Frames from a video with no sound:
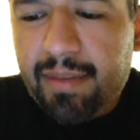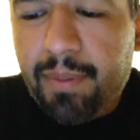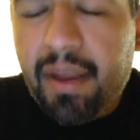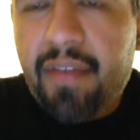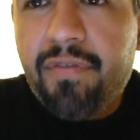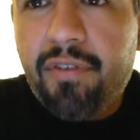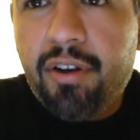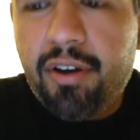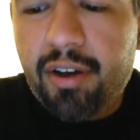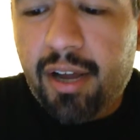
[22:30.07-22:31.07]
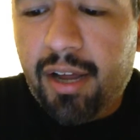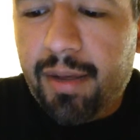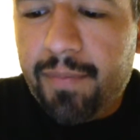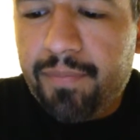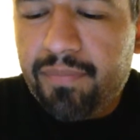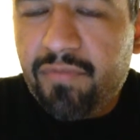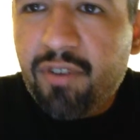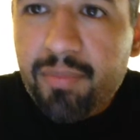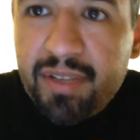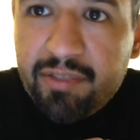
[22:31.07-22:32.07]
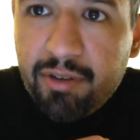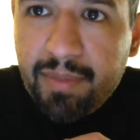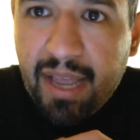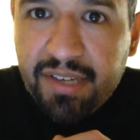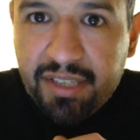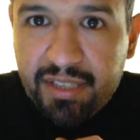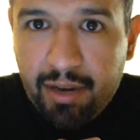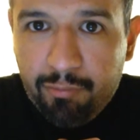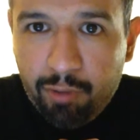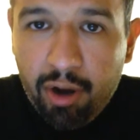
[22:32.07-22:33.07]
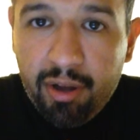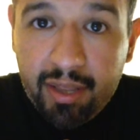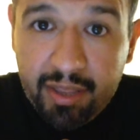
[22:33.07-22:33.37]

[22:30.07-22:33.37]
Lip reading: in pain from his 3 matches on Raw.